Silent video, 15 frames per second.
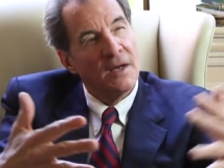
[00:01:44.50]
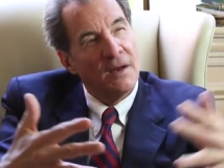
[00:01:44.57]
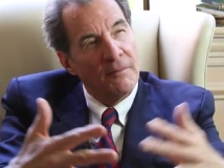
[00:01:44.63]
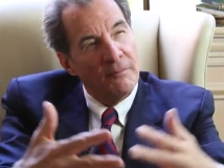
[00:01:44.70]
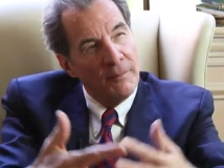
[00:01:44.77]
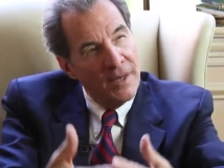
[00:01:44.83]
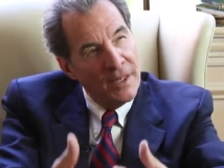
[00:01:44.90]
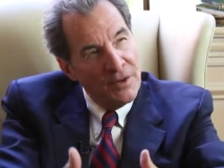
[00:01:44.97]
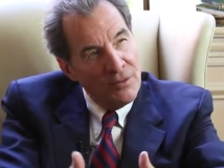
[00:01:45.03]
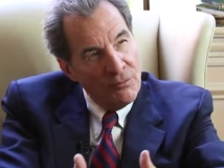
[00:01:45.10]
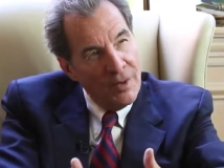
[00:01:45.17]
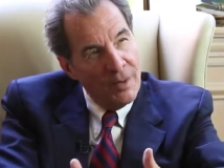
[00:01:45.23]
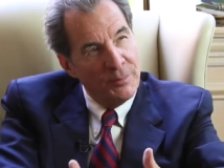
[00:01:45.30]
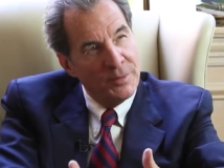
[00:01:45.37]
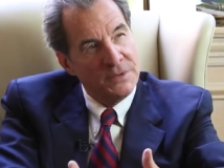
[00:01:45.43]
a better
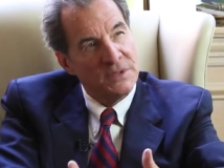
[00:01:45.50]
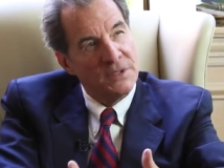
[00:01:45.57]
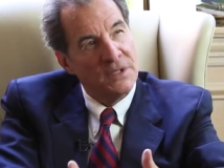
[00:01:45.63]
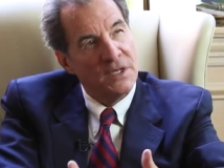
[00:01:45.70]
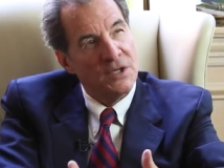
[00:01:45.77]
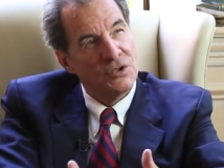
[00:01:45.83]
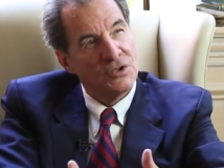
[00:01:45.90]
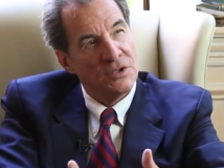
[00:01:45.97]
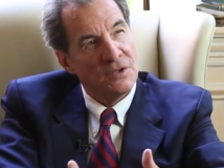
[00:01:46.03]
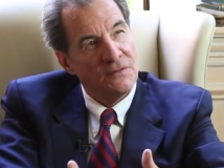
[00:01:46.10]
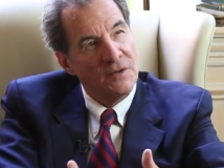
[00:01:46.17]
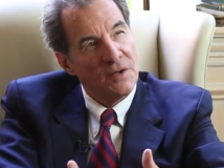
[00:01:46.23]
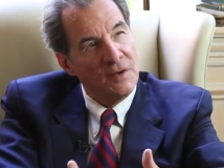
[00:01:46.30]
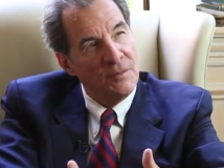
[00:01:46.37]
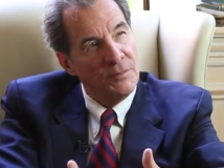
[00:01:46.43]
representation of
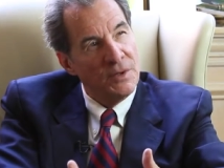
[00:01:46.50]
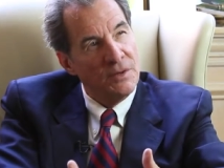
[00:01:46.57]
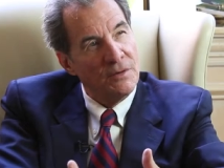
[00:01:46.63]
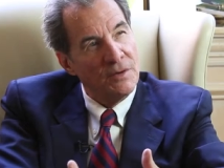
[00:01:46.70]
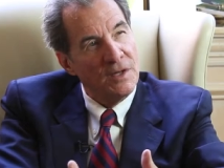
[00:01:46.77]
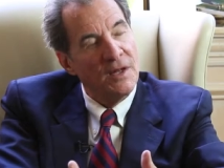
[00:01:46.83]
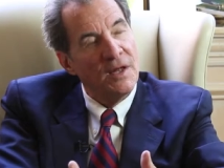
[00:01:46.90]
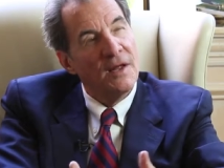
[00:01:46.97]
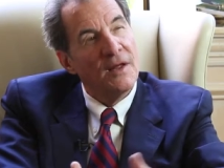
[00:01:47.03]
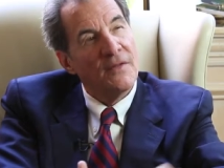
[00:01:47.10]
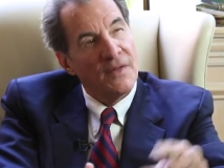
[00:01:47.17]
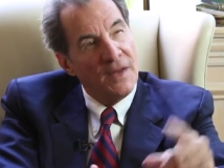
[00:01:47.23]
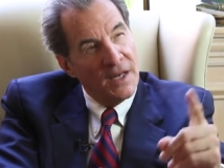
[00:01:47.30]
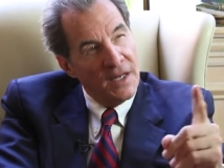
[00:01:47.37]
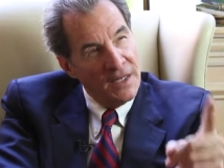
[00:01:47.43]
the community
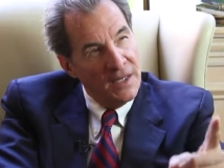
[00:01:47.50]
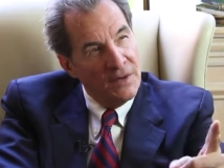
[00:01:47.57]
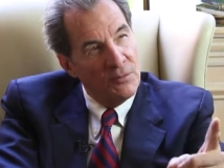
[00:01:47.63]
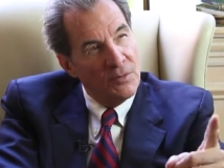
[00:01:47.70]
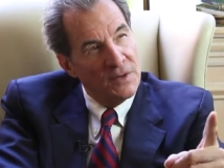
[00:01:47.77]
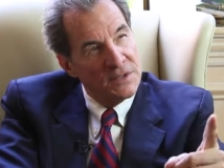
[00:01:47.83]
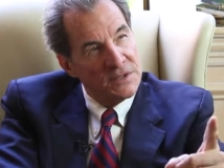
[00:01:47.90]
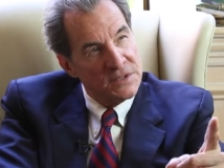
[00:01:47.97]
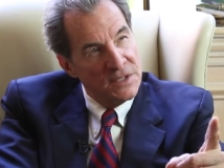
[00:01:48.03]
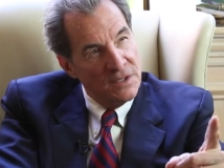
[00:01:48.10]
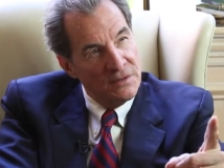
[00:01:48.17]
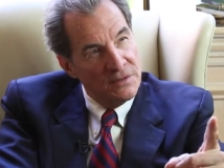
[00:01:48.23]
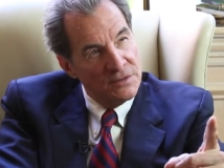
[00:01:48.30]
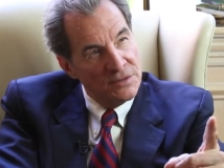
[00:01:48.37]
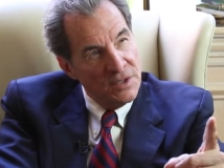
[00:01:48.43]
than I get with a
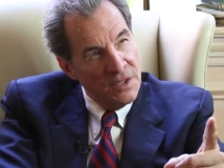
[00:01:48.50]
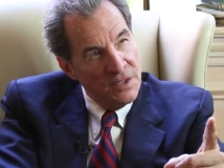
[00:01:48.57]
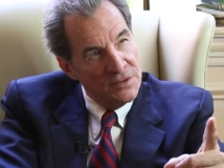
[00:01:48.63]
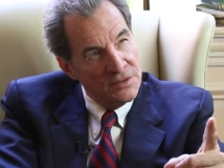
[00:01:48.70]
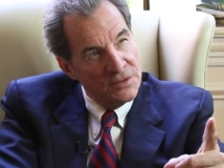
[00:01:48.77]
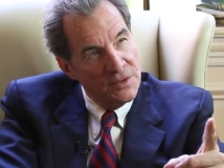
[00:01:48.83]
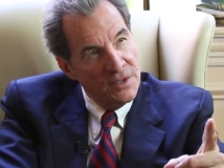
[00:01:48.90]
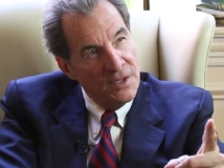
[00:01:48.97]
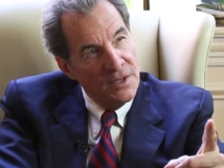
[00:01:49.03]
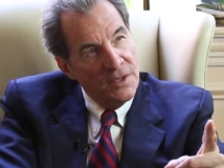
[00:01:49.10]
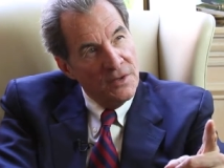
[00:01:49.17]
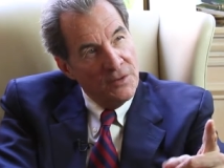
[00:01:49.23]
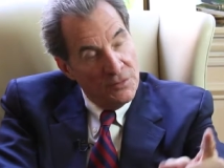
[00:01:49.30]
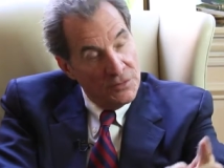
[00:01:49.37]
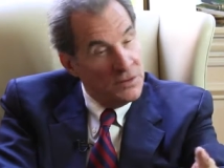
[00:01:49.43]
single judge,
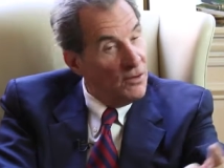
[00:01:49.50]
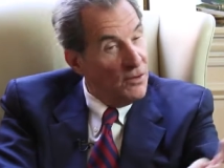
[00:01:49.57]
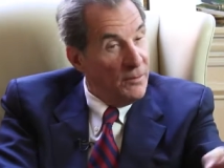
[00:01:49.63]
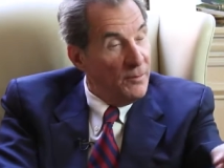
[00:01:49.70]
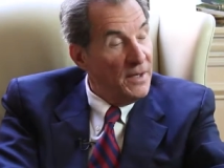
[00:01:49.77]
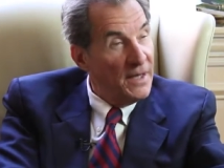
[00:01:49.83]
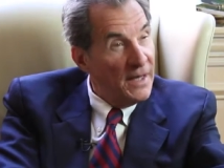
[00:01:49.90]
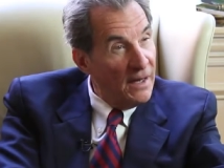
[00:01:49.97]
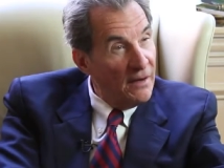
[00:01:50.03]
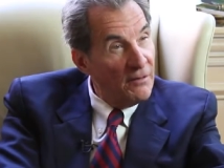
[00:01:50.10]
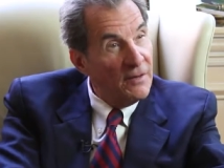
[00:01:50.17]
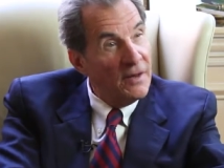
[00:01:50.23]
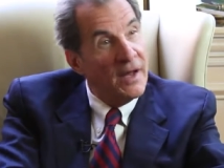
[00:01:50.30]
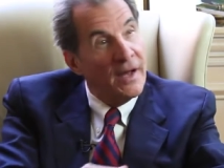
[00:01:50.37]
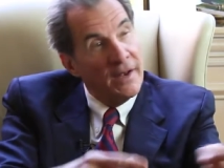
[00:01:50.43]
who's going to be an
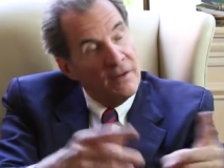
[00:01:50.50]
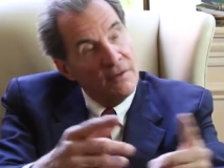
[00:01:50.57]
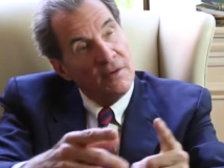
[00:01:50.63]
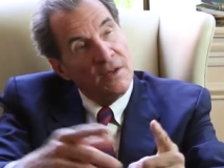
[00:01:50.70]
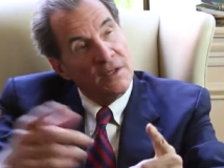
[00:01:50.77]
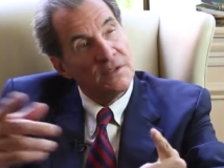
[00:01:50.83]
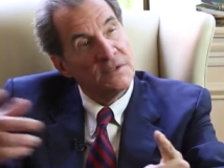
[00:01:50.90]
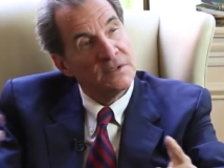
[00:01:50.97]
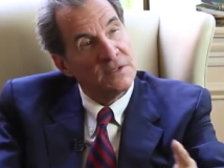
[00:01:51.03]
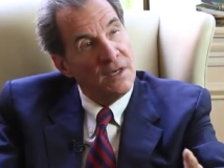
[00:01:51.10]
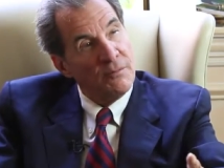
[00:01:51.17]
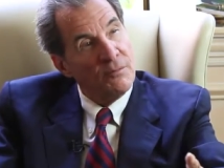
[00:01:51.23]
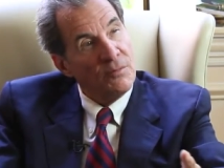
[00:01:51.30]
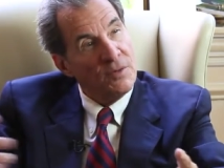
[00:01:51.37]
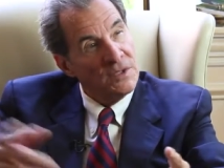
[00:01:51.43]
outlier in
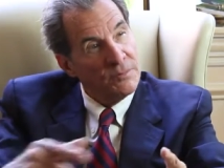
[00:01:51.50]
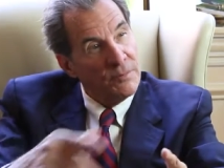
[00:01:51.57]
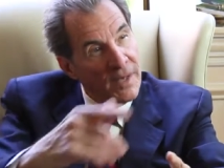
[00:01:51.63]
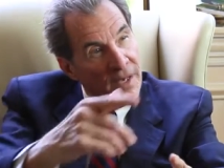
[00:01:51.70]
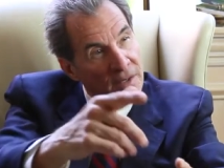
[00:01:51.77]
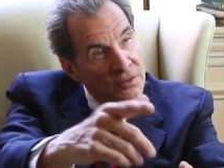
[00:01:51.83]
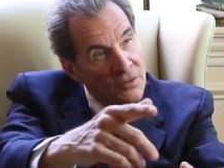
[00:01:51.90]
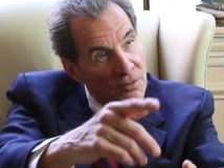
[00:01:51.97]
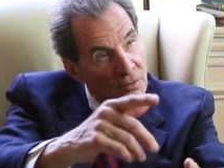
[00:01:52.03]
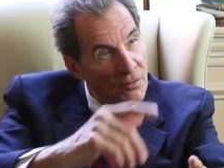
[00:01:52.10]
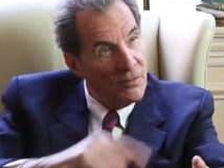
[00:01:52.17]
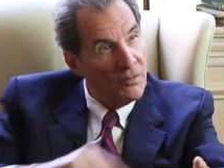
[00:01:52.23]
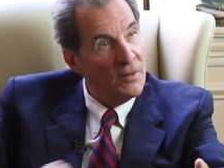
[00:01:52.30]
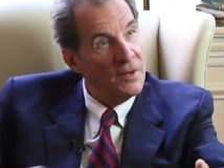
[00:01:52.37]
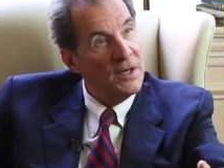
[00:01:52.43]
some respect
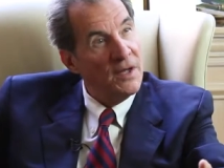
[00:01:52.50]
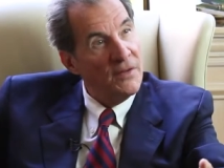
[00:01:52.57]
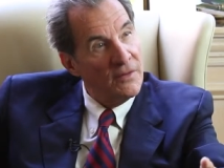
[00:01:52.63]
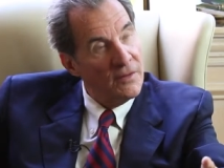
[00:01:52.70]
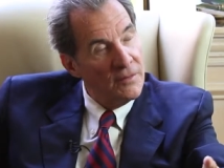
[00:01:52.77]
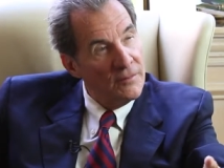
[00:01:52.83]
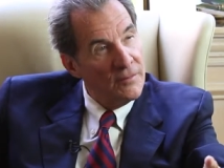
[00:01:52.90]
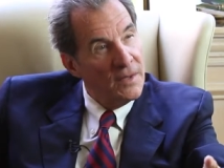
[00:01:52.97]
or another.